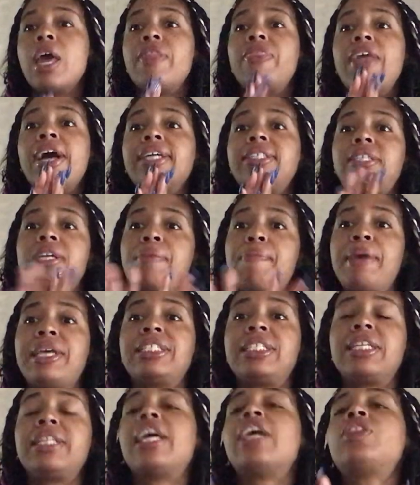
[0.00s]
that's an
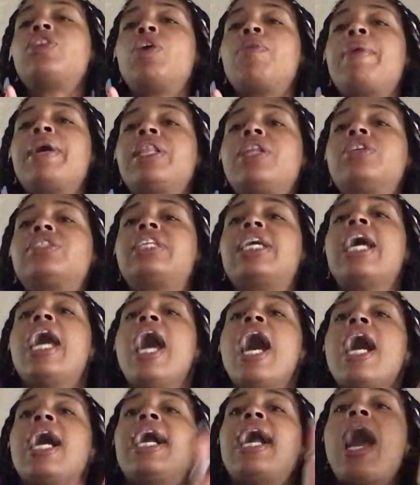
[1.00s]
amazing thing. Throwback Thursday.
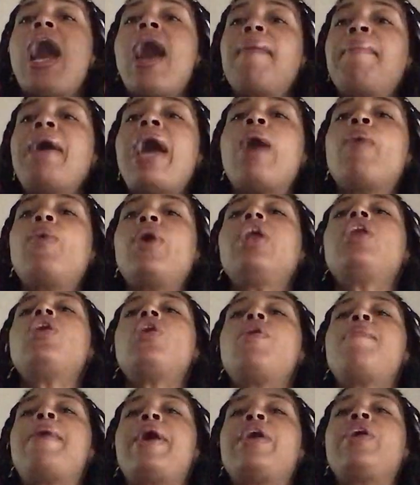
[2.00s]
Comment. I want to
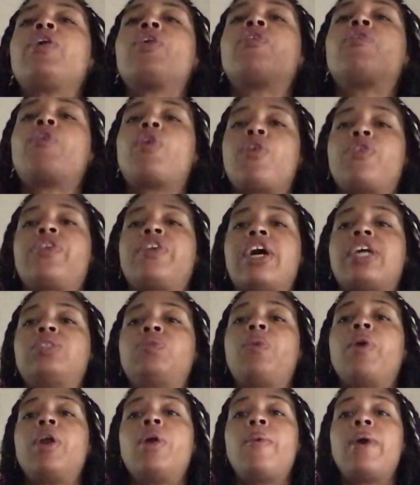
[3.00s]
know about your growth,
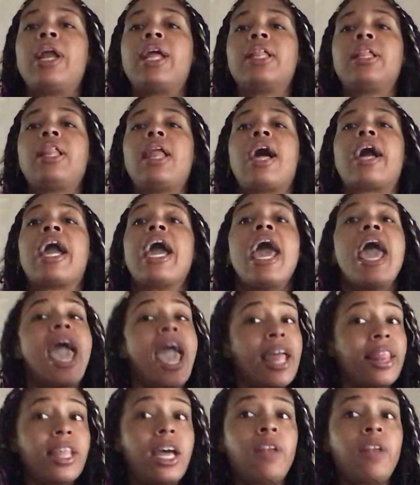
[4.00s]
guys. 101 on the clock. And